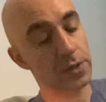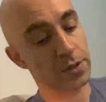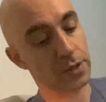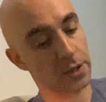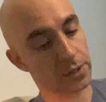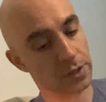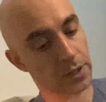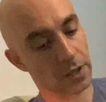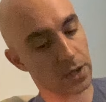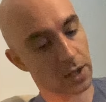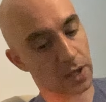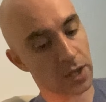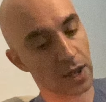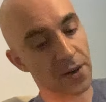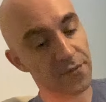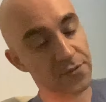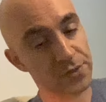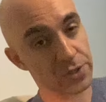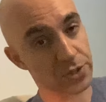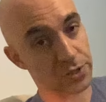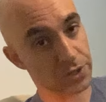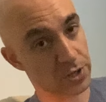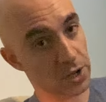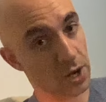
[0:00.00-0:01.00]
that I
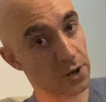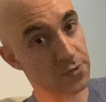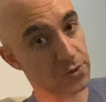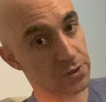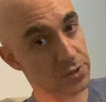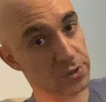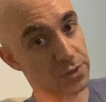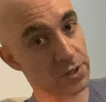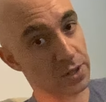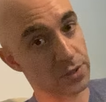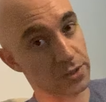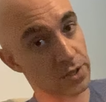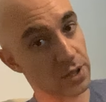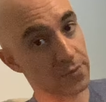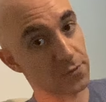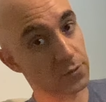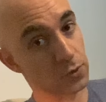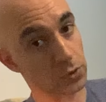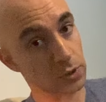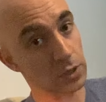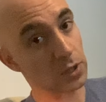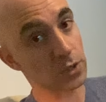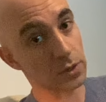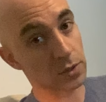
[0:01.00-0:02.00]
have discovered that they
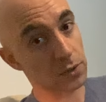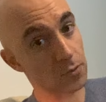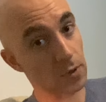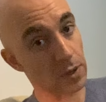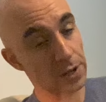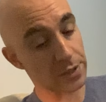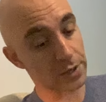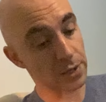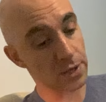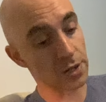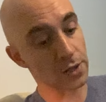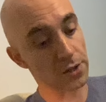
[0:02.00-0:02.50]
would eat quite